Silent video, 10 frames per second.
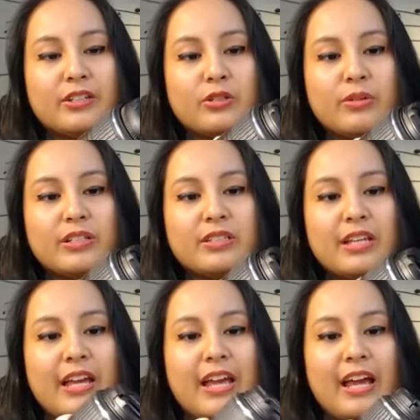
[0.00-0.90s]
and
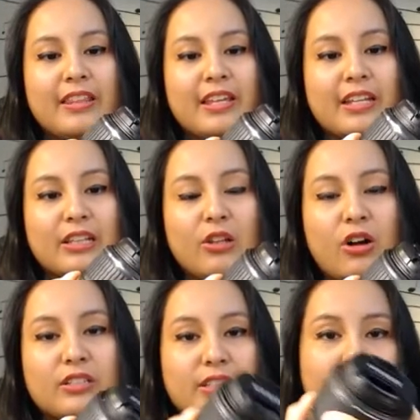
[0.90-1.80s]
twist, and then it
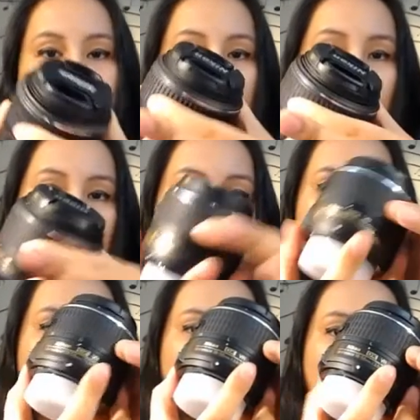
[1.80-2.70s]
locks it in place
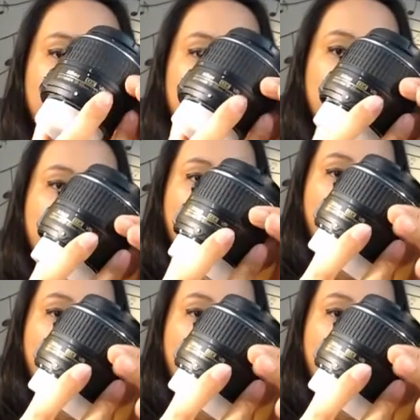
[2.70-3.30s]
and you're not able to